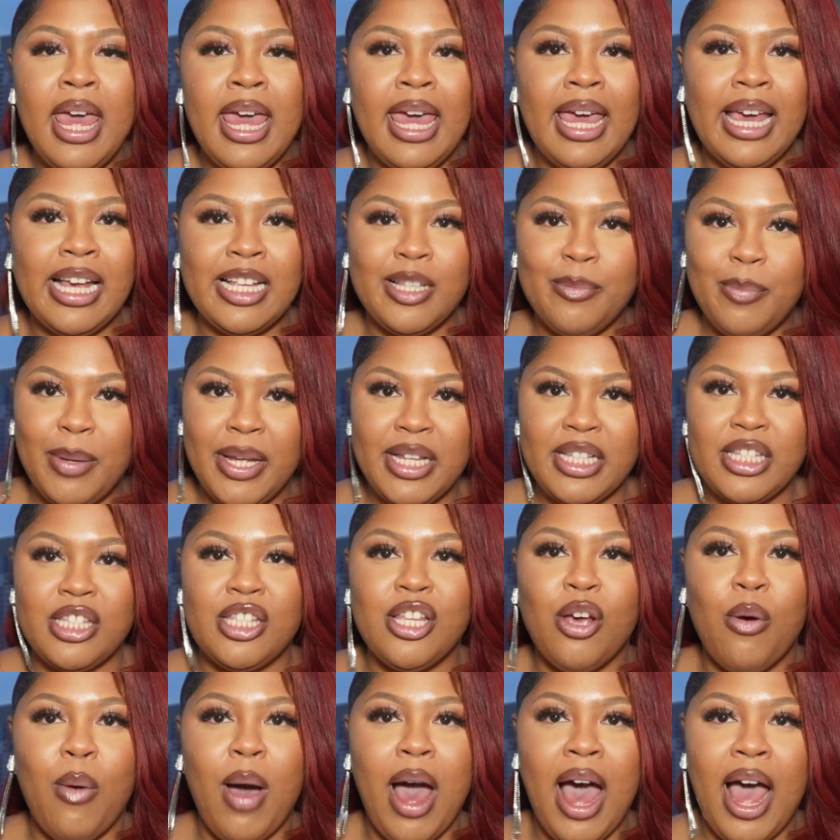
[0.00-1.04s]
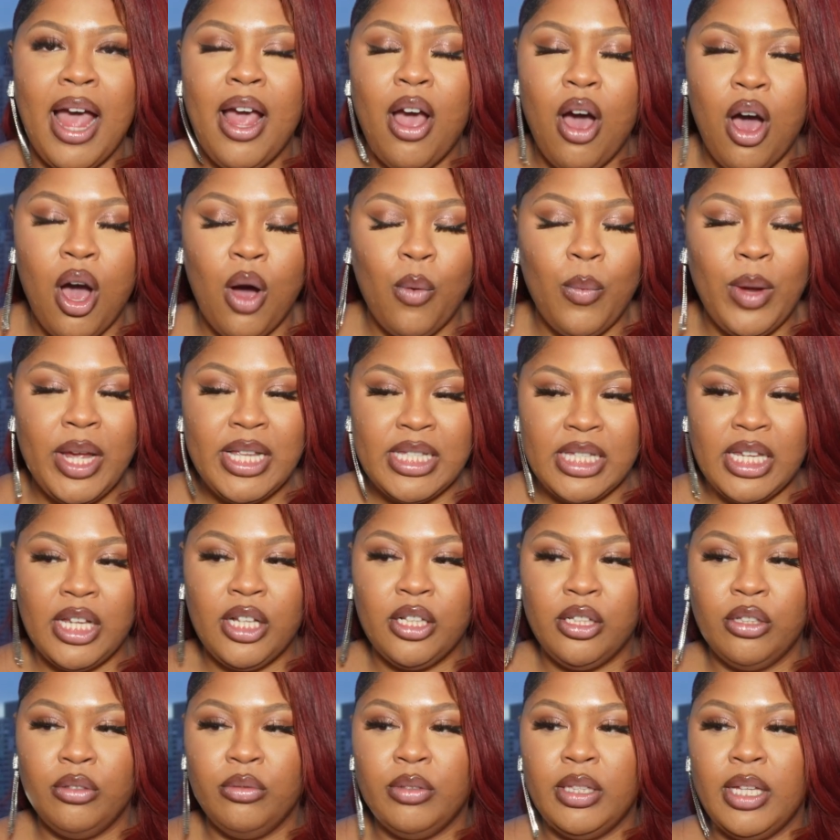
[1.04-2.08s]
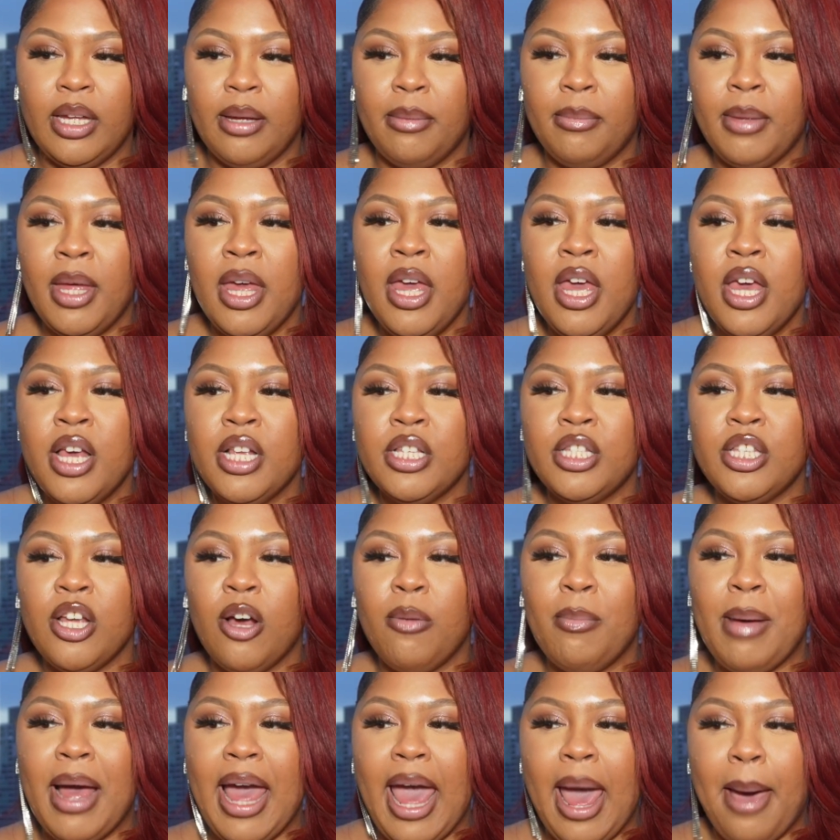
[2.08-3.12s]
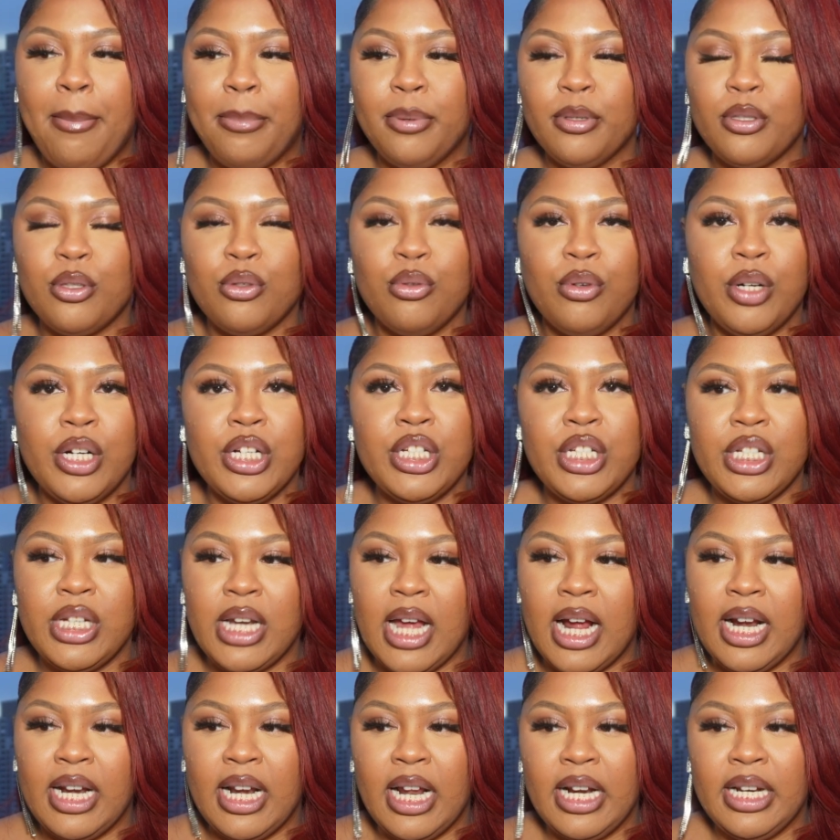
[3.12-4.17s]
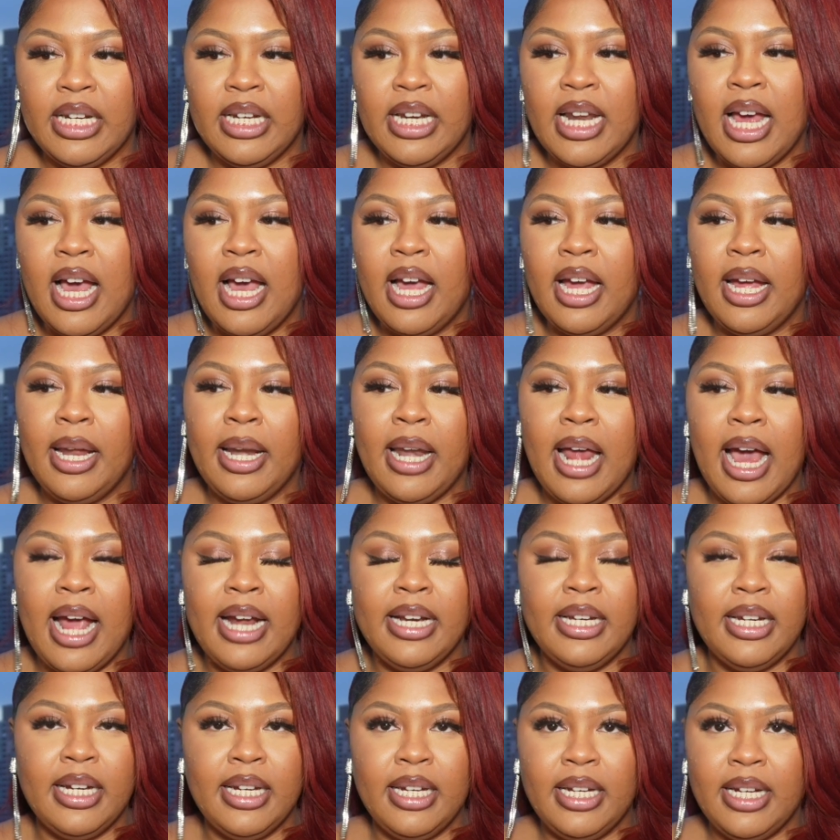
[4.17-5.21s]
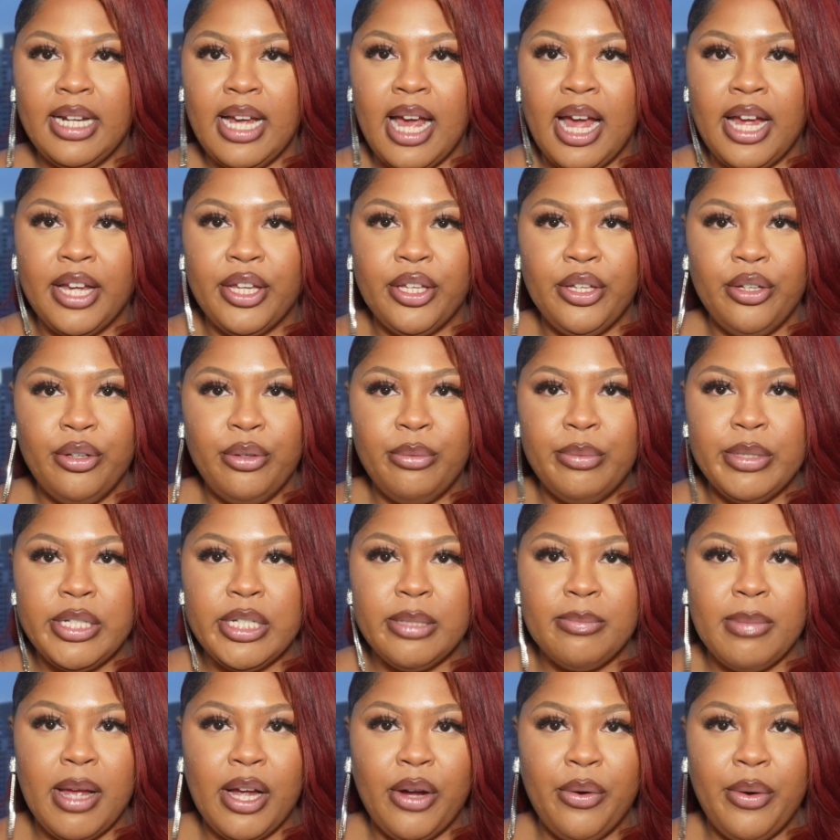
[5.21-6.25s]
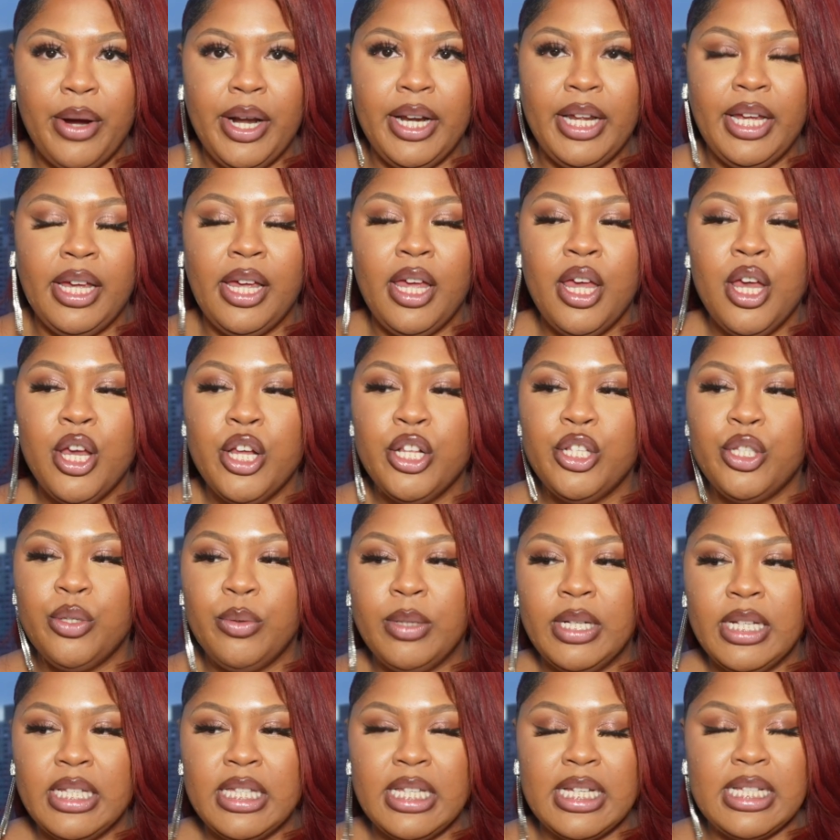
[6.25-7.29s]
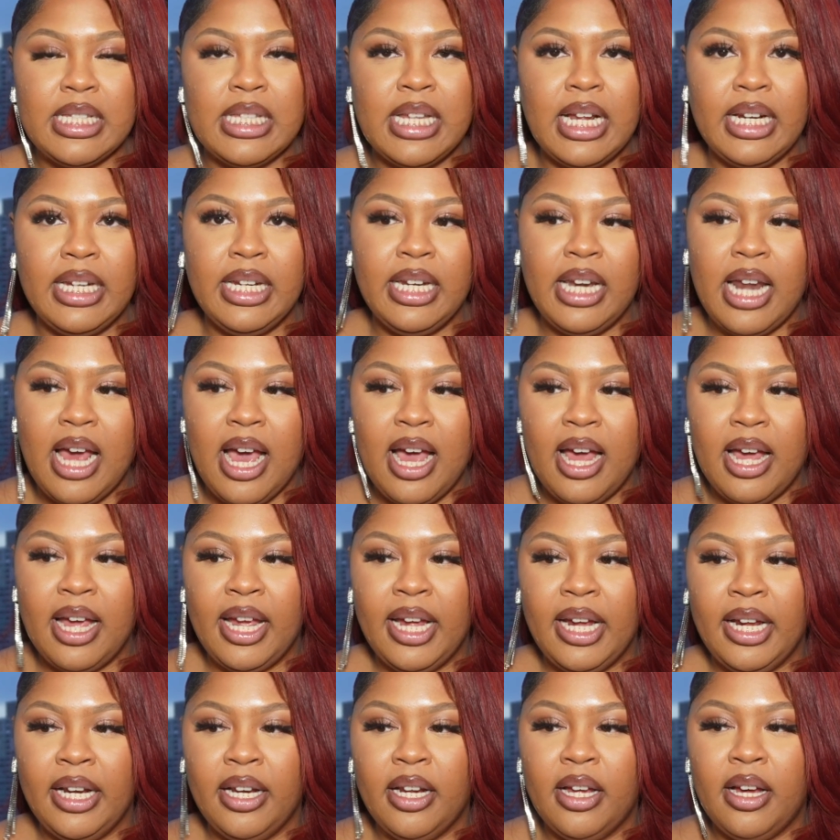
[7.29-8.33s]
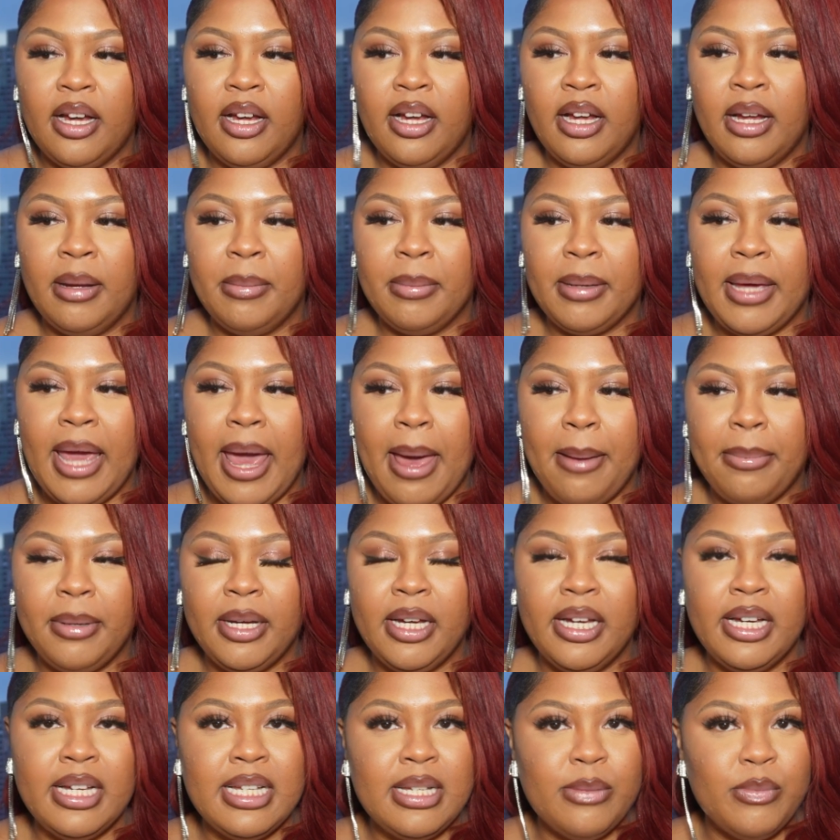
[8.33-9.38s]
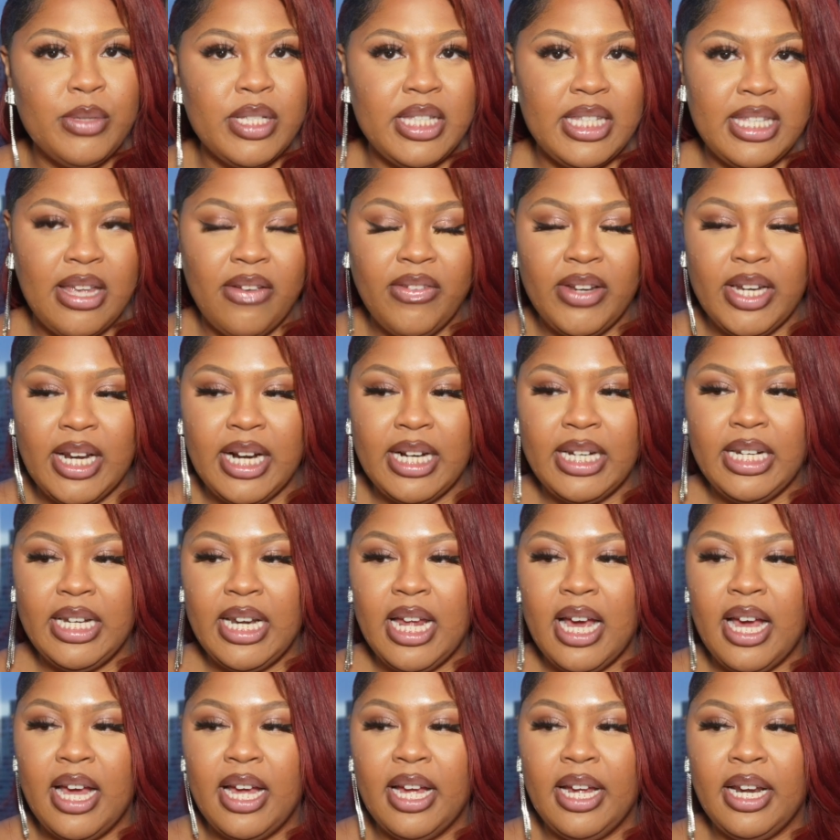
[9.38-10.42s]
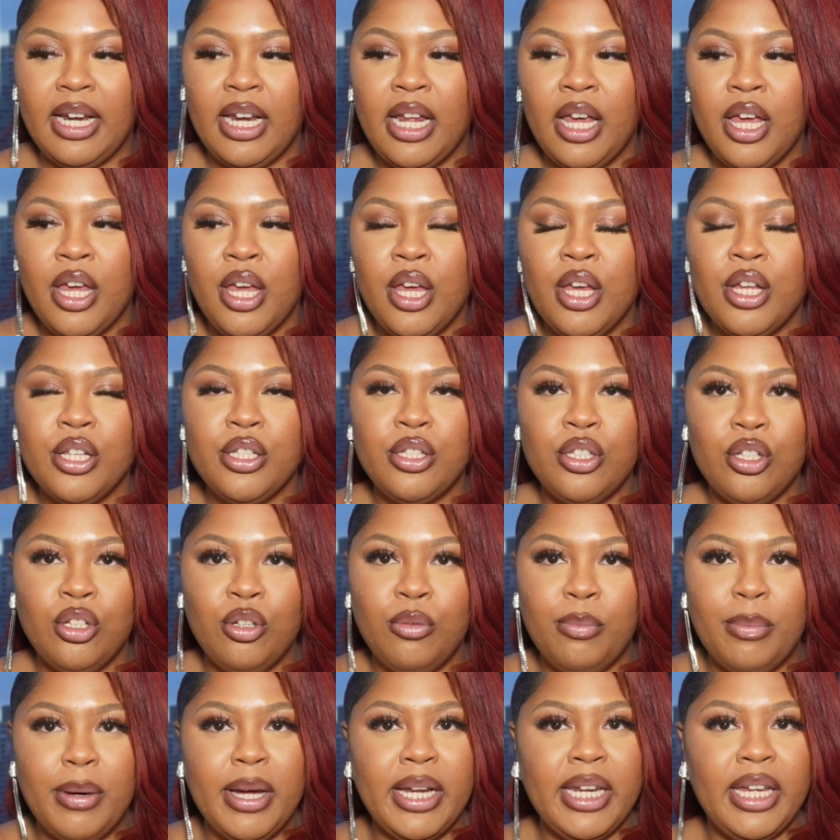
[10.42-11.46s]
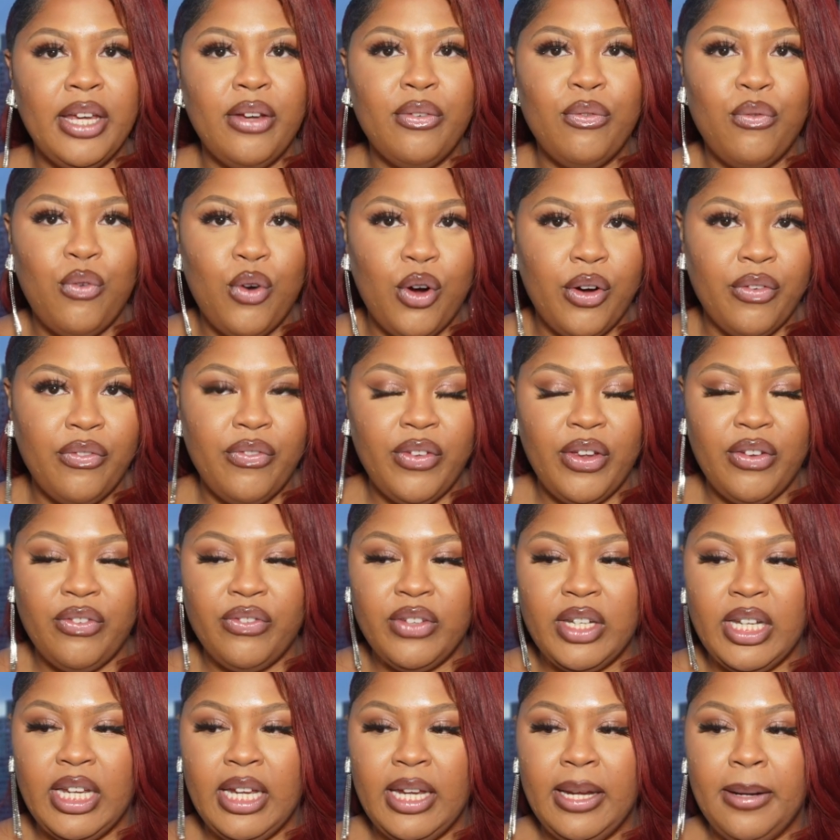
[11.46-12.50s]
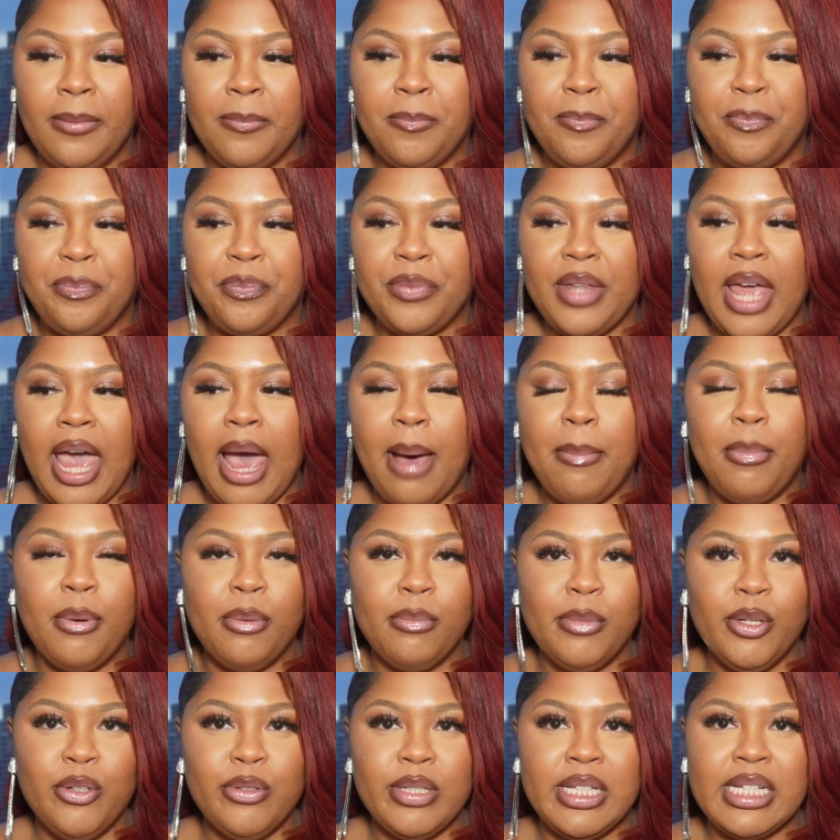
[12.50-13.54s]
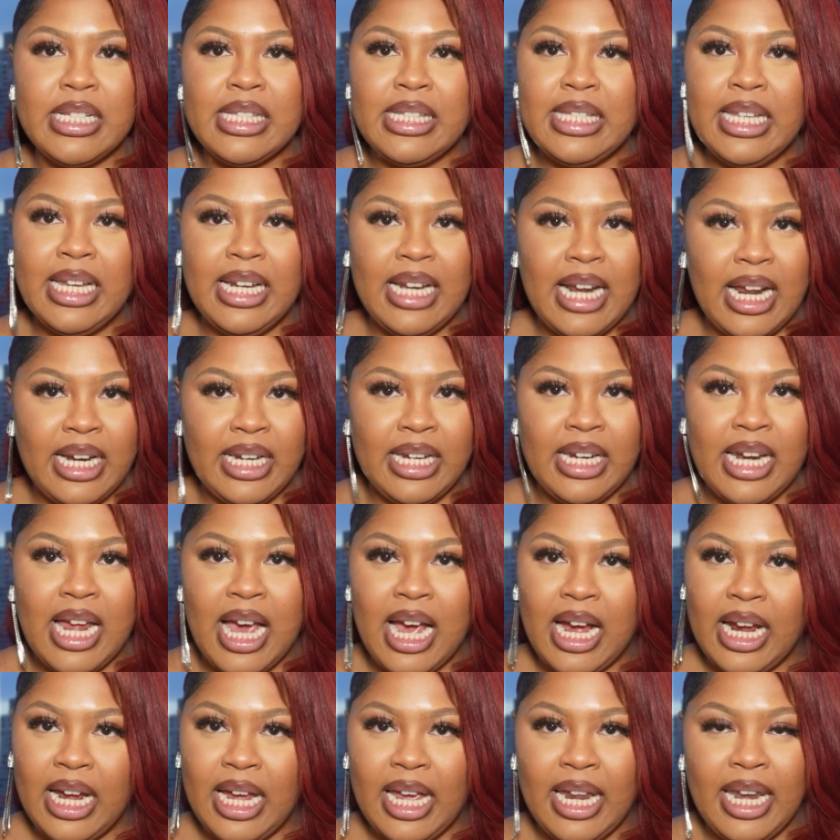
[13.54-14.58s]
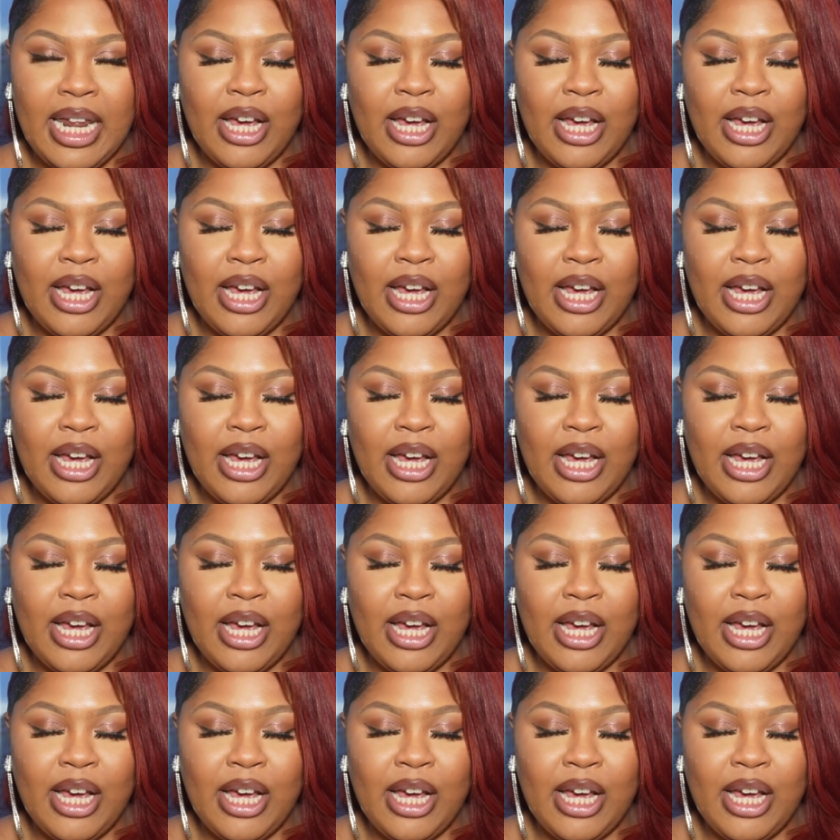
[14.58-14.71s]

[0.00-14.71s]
expense, so I always include them. So my Apple storage, $9.99. Identity IQ, which is my credit, $26.99. CapCut was $7.99. TubeBuddy, $4.50. Apple Music, $10.99, and